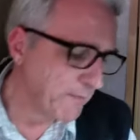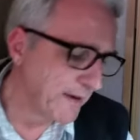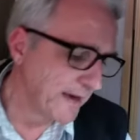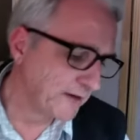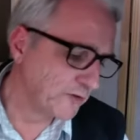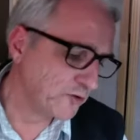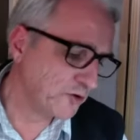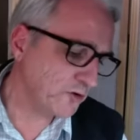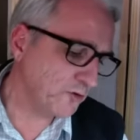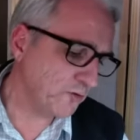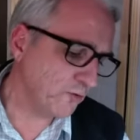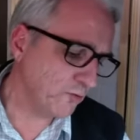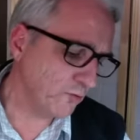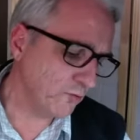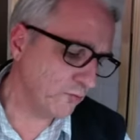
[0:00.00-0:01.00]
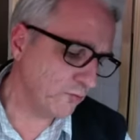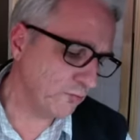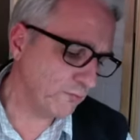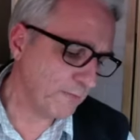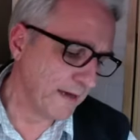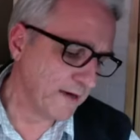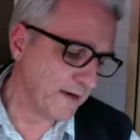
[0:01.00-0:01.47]
back to
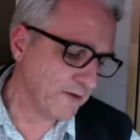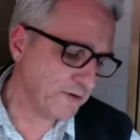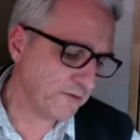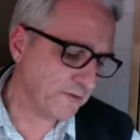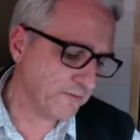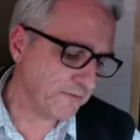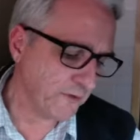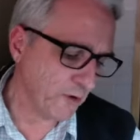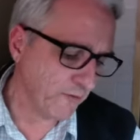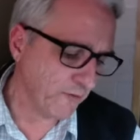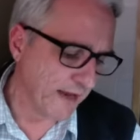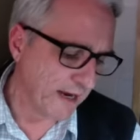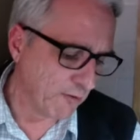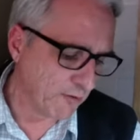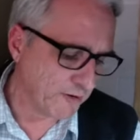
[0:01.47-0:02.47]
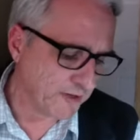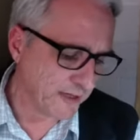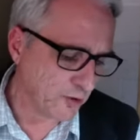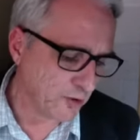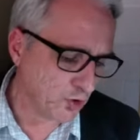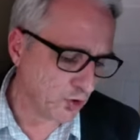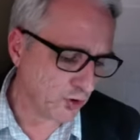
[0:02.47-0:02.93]
matters of
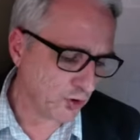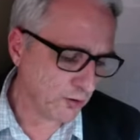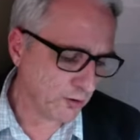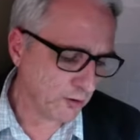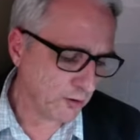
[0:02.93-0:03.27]
heritage,